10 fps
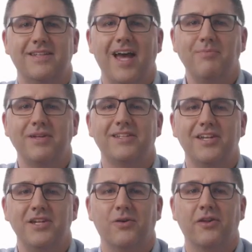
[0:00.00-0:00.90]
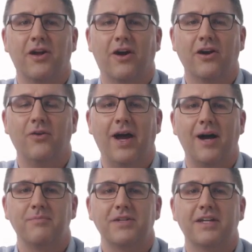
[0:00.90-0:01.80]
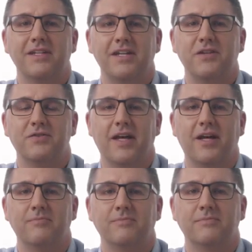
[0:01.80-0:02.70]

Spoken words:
Tap Continue on the Arlo app to continue setup.